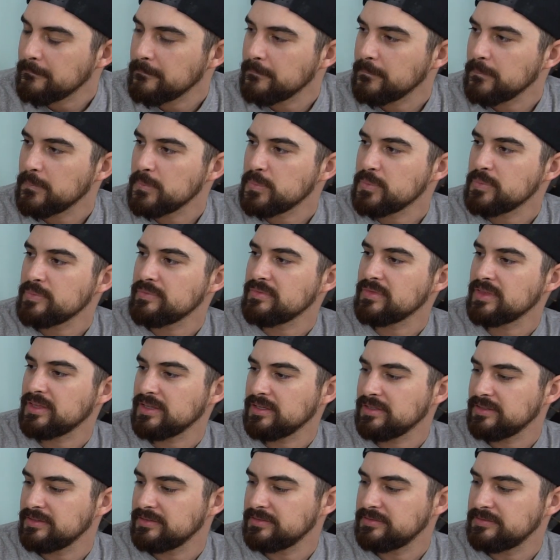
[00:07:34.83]

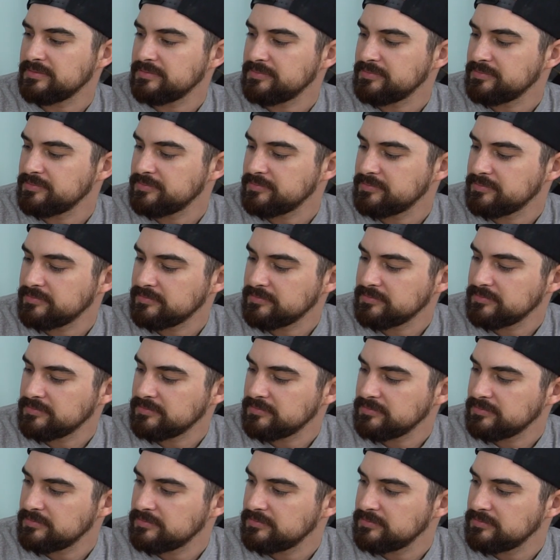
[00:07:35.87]

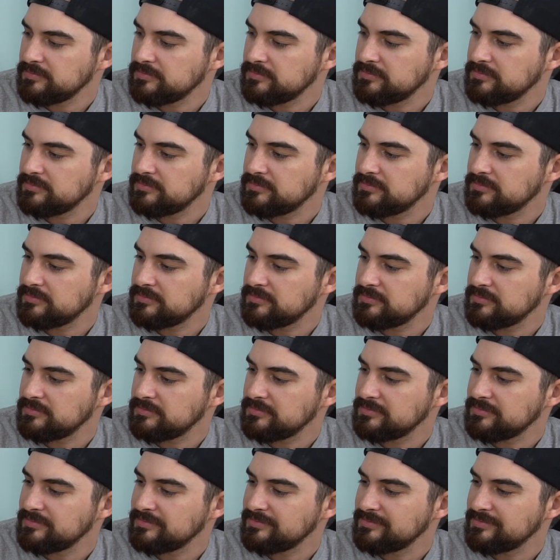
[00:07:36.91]

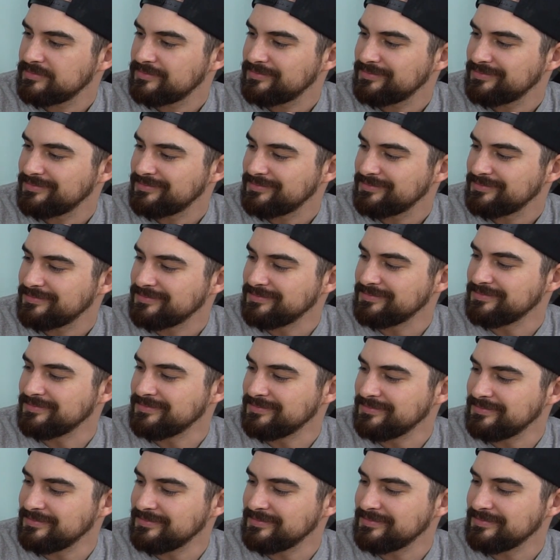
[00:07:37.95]

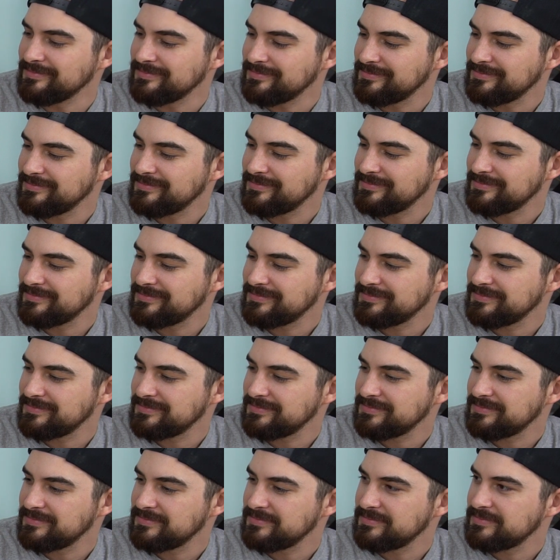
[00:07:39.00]

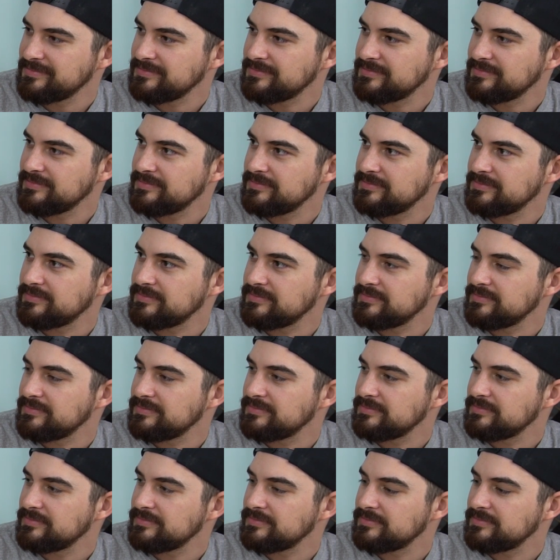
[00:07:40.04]

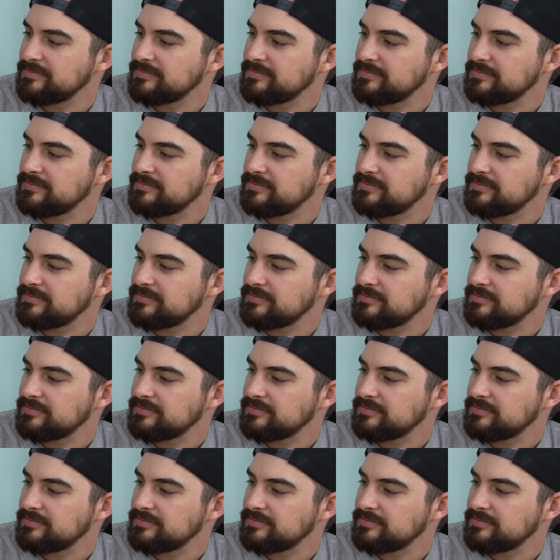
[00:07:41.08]
[no speech]